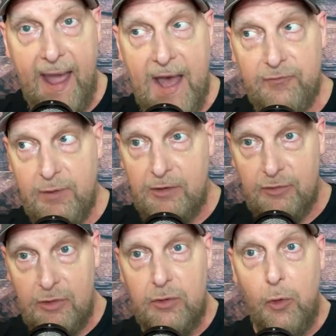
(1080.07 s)
average
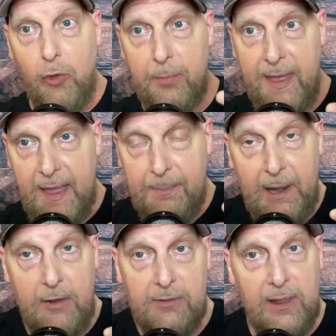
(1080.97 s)
normie, a
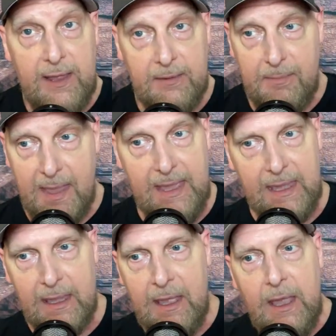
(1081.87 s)
bloke like me,